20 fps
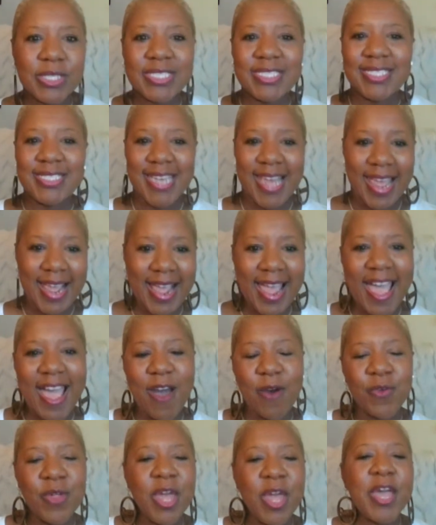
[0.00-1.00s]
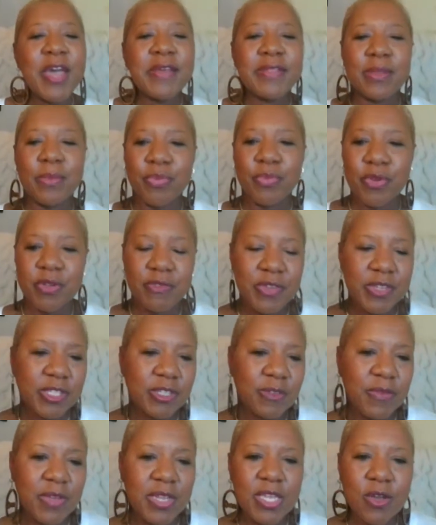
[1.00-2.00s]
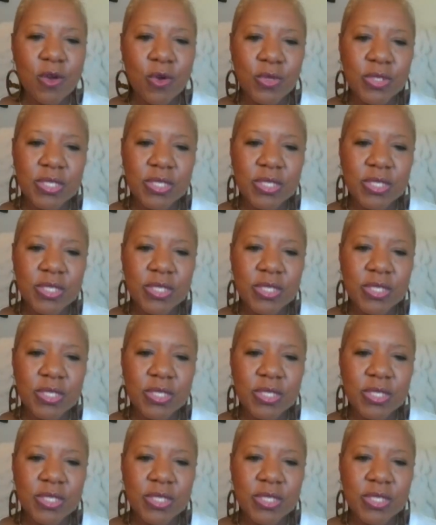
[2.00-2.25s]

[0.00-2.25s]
Check out the previous videos.